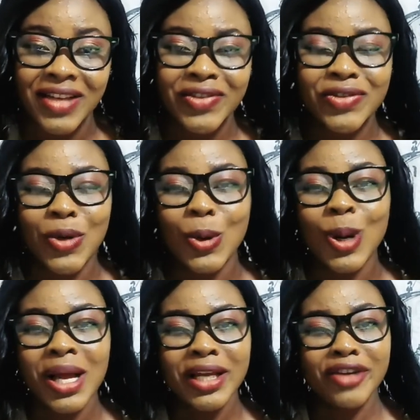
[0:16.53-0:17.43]
So
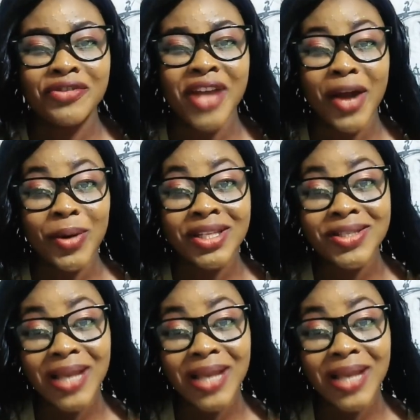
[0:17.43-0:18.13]
if you are going to